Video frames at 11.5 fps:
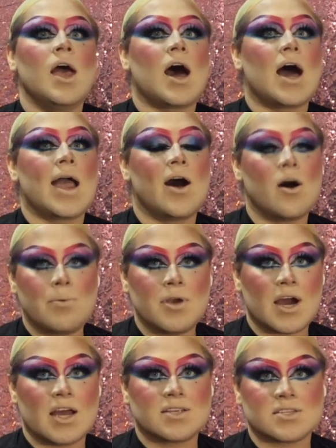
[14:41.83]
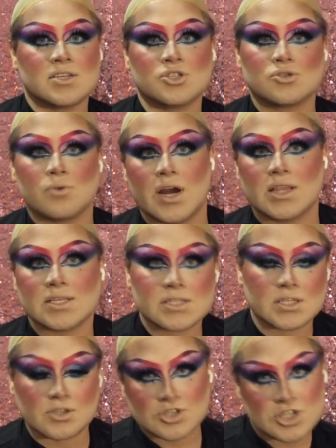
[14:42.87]
I hope you guys enjoyed this
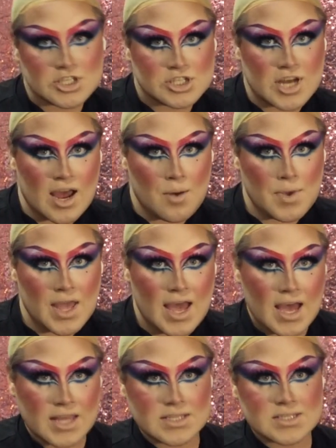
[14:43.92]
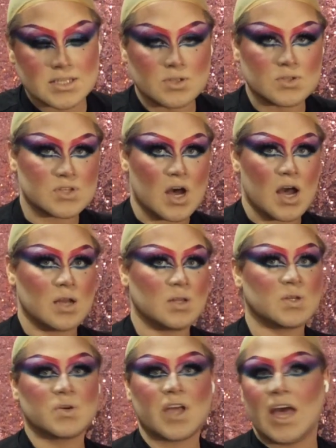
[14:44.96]
little chit chat we had, this little talk,
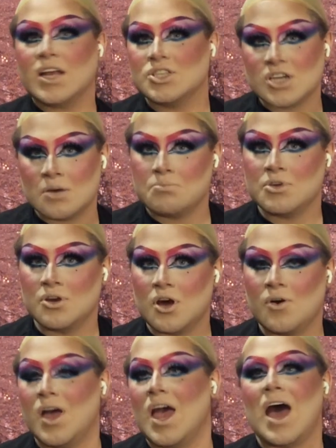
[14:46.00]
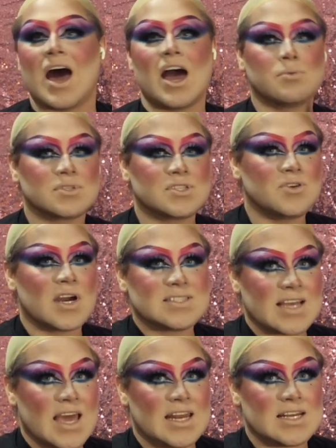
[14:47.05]
little catch up, I will see you guys
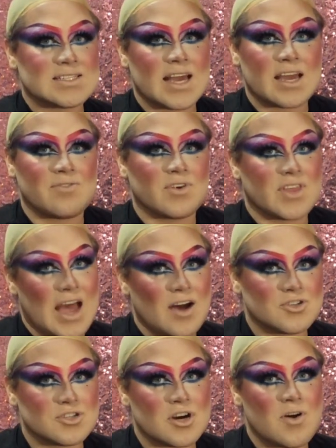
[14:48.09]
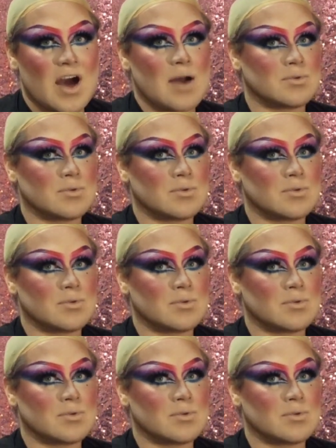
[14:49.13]
again in a second for the outro. I